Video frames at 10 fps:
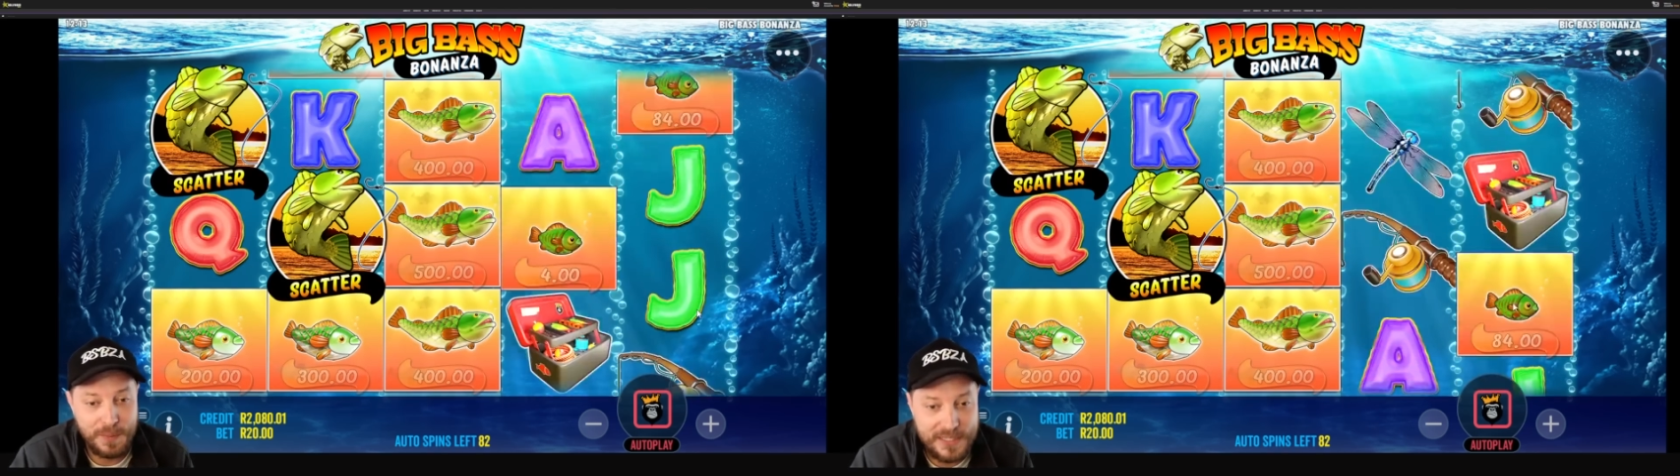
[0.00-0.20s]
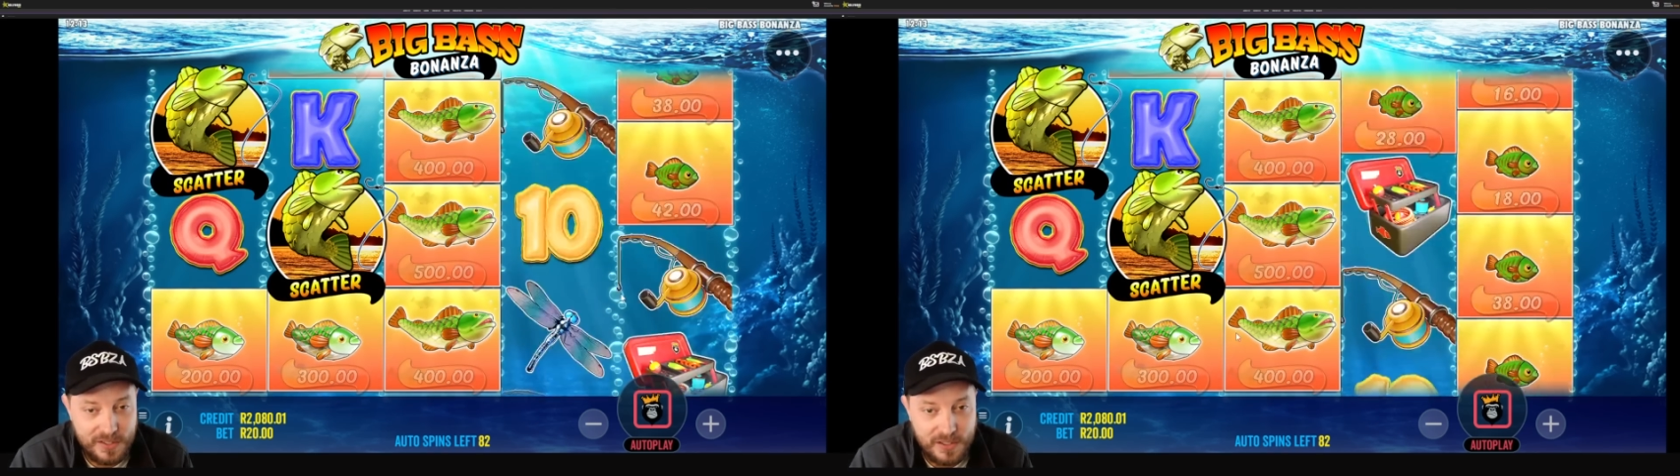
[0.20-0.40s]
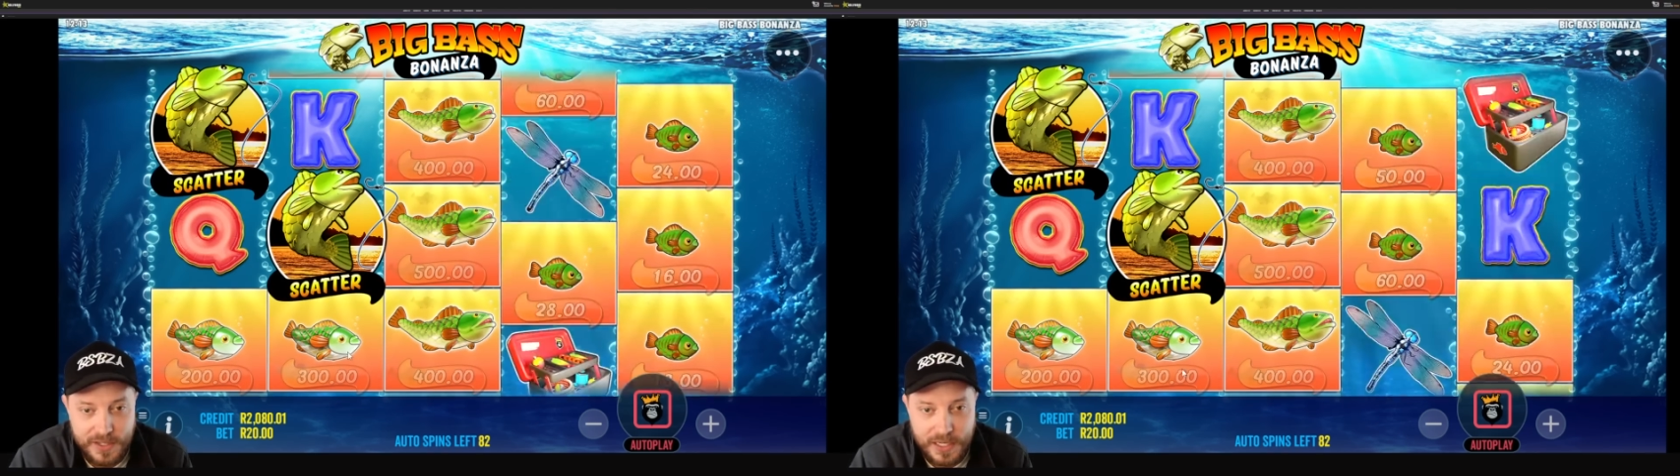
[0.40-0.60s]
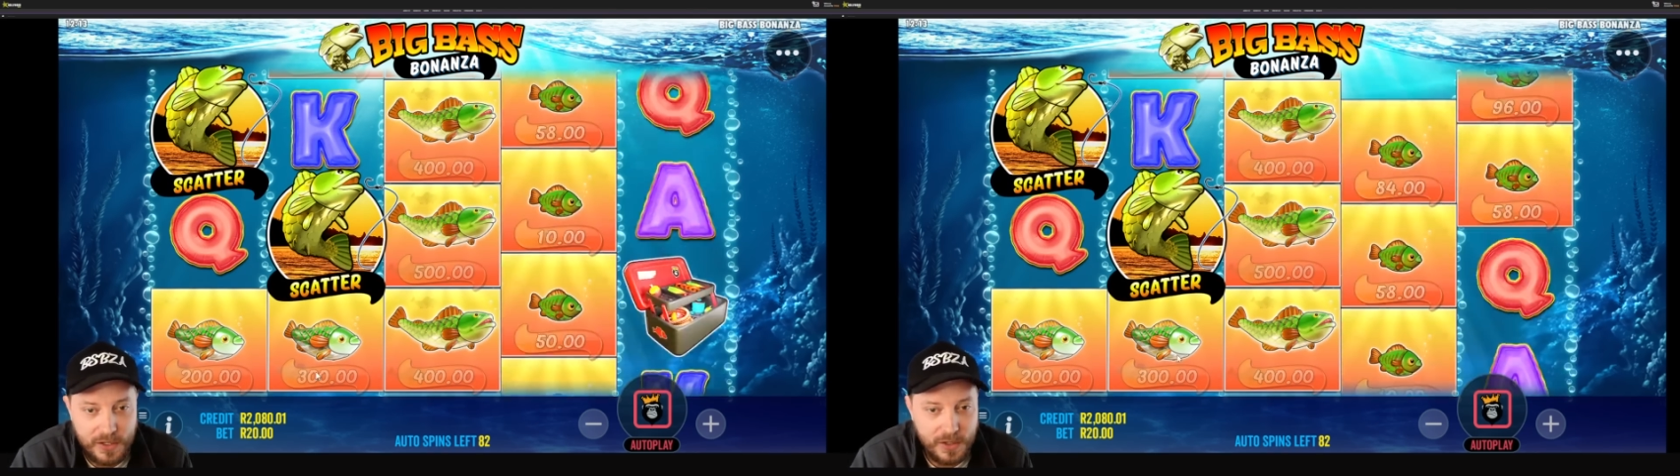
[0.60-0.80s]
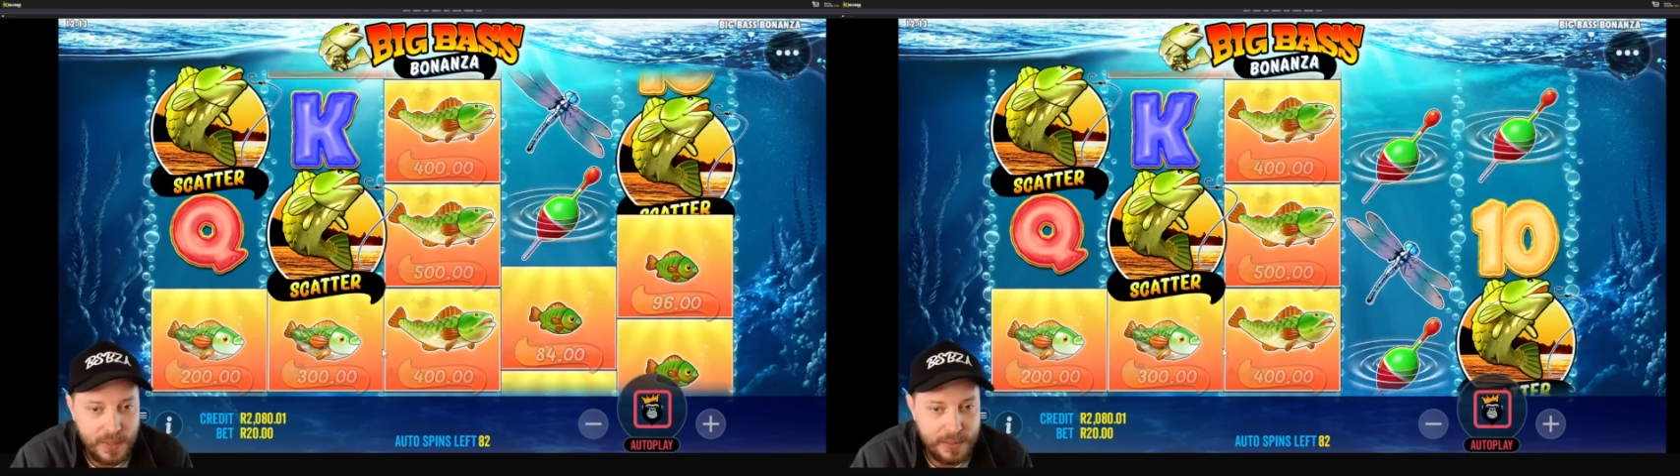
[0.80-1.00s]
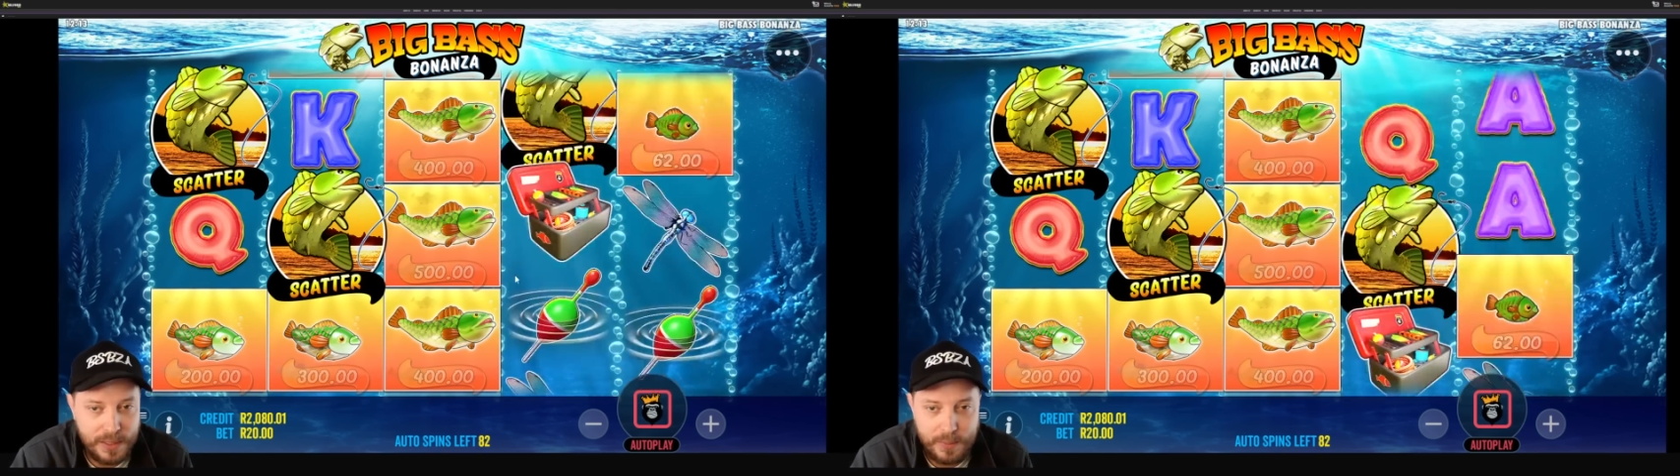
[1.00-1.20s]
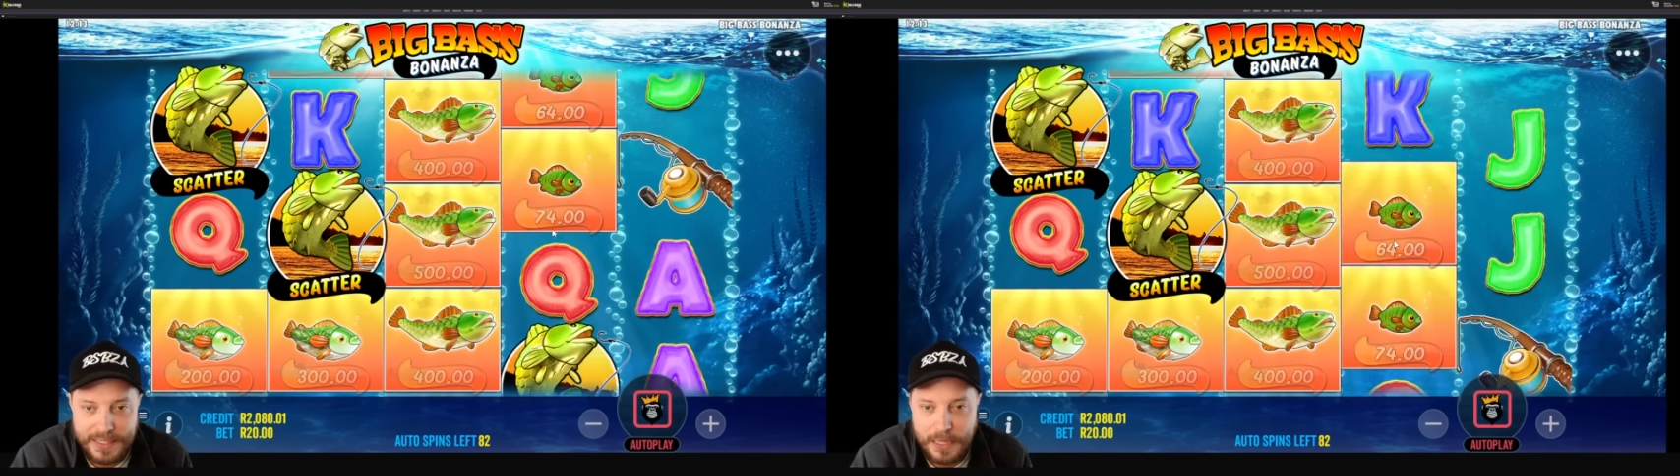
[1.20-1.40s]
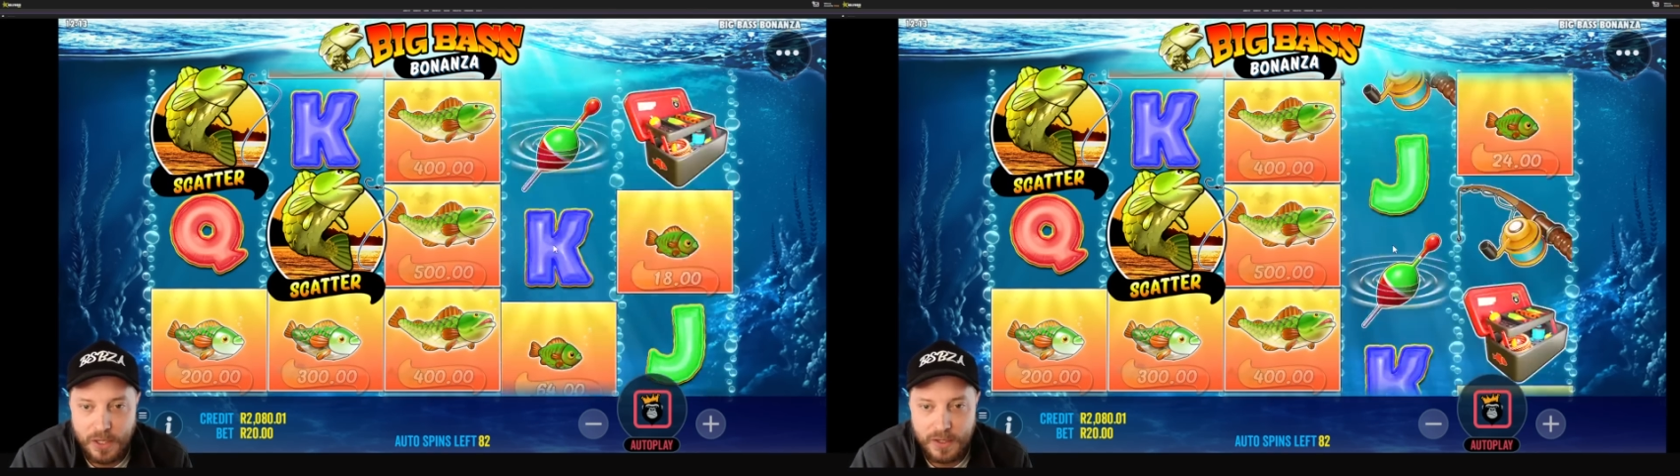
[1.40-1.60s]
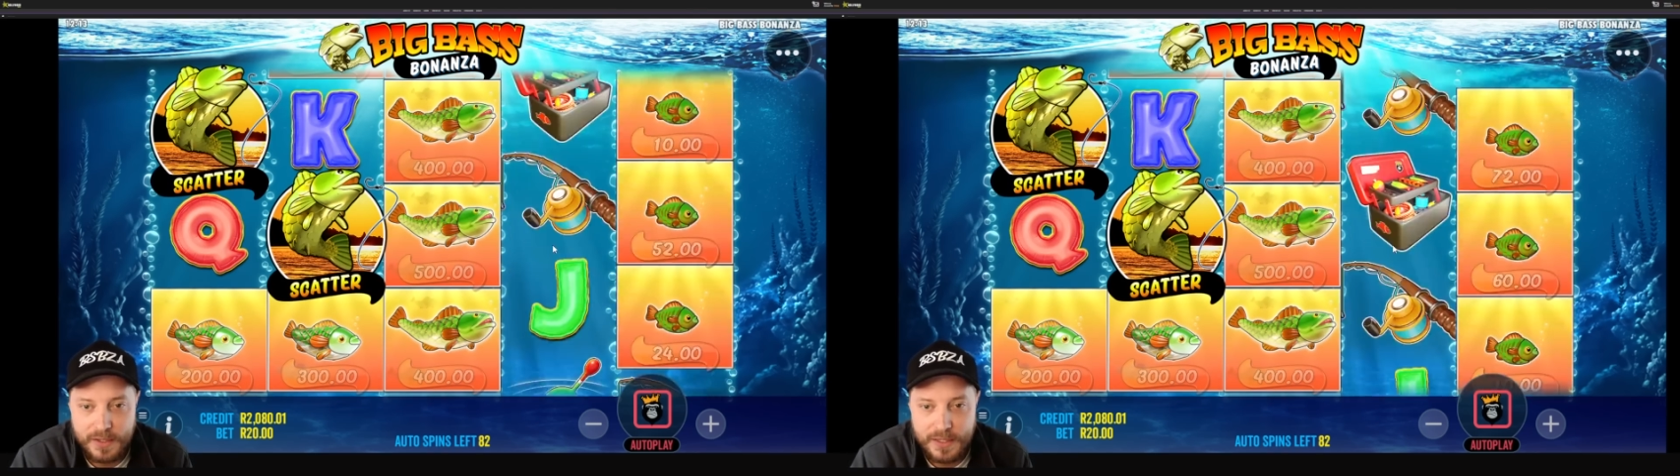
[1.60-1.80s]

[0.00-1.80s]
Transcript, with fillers: But this is looking good. Wait, wait, wait. Come on.